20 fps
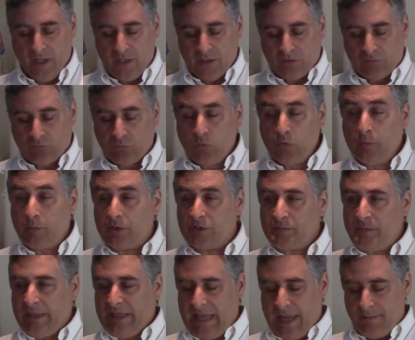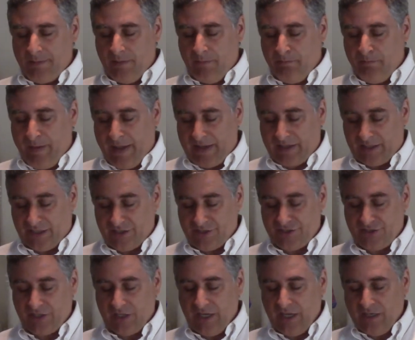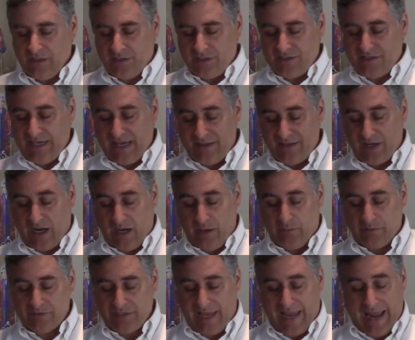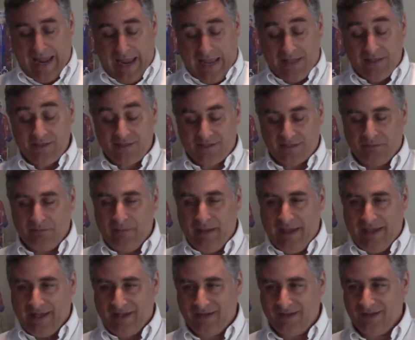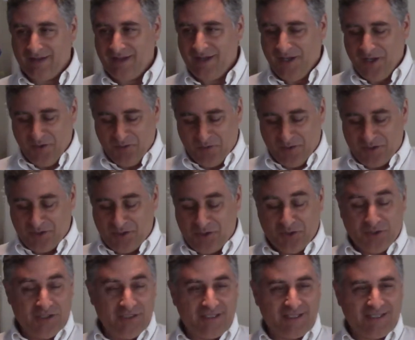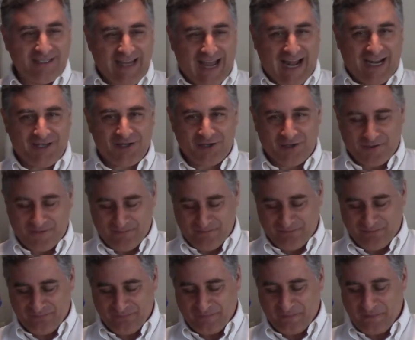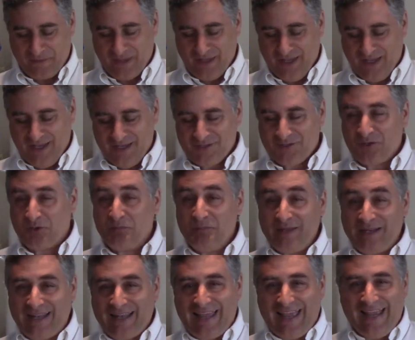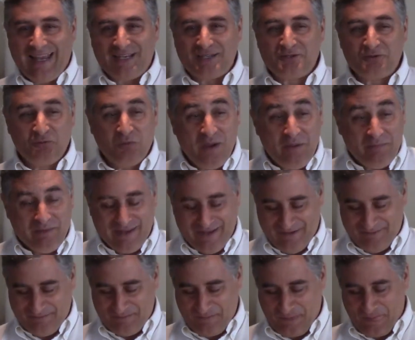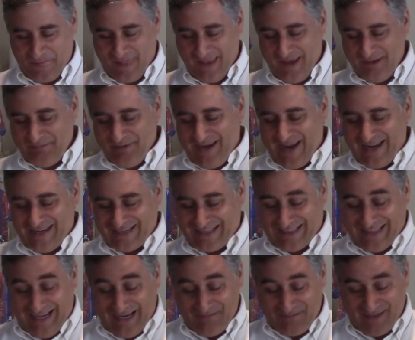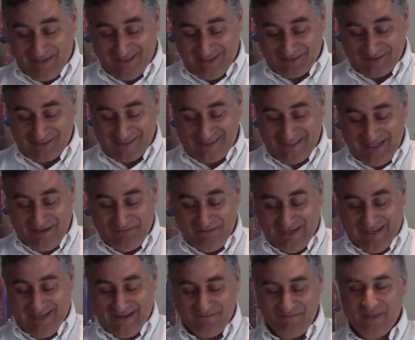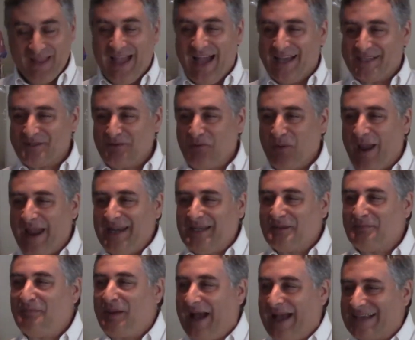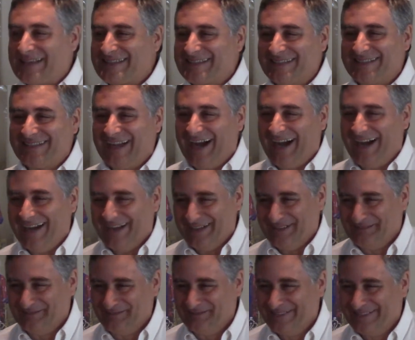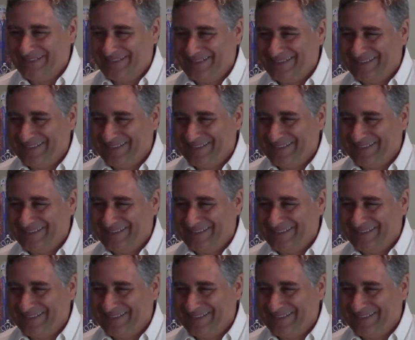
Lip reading: The rumors became embellished to say that I was a handsome man with good stature. So middle-aged women began to climb the hill to see me as a way to pass the time.